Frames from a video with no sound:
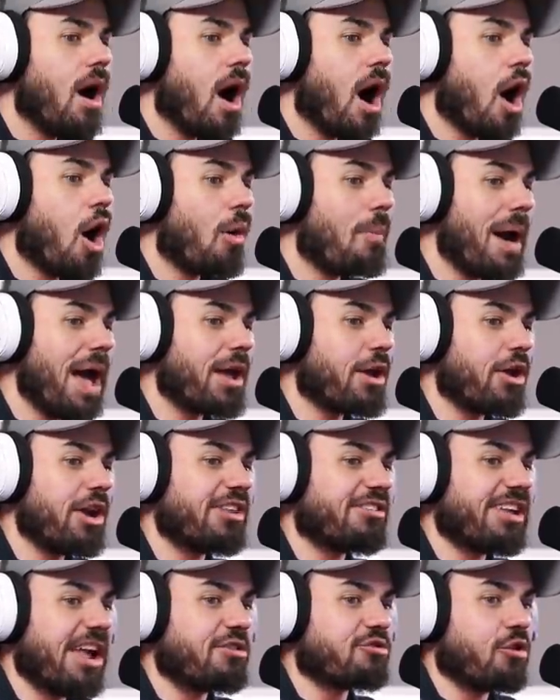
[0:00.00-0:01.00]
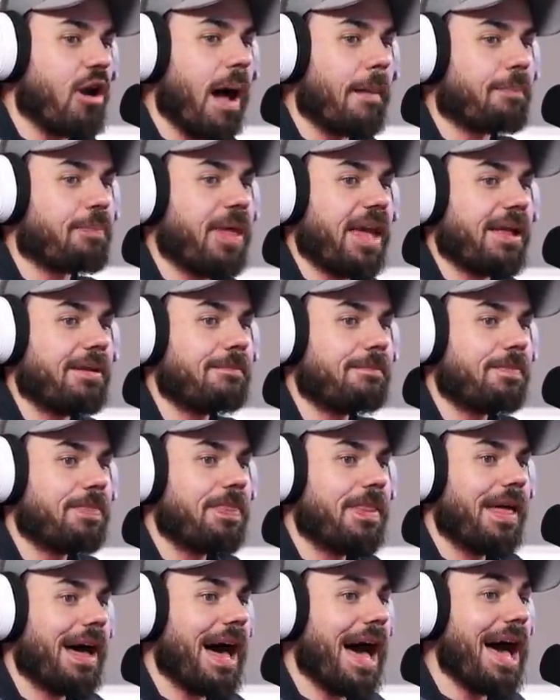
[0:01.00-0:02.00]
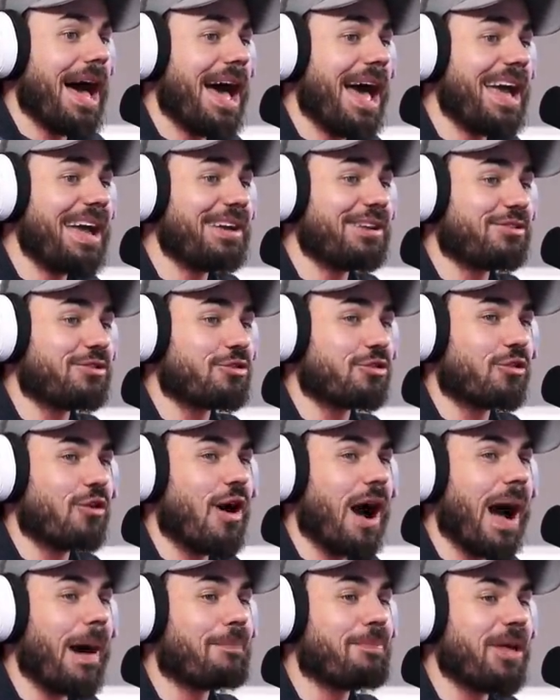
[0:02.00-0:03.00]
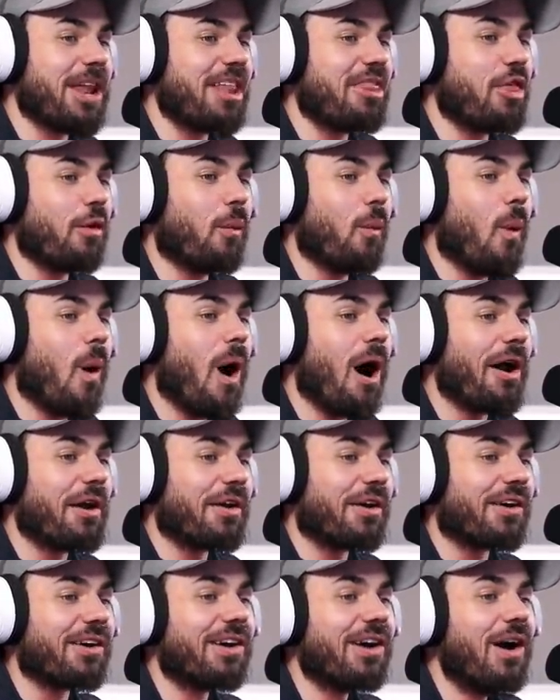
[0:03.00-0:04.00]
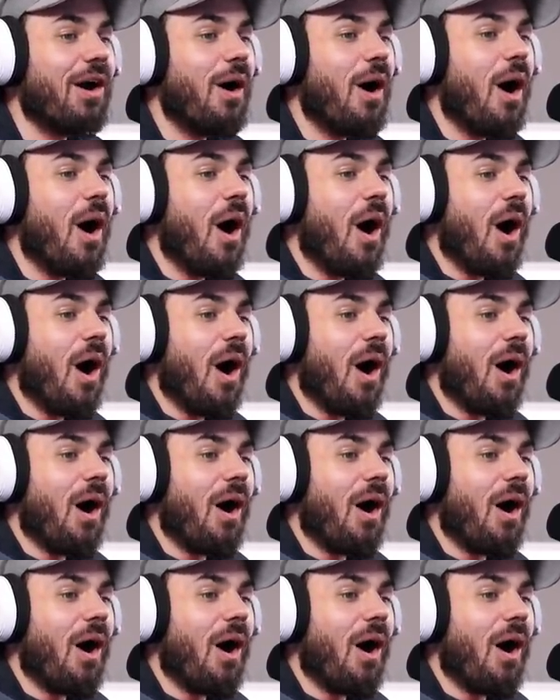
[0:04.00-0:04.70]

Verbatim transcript: Oh, my goodness, I dropped it. I dropped it in the water.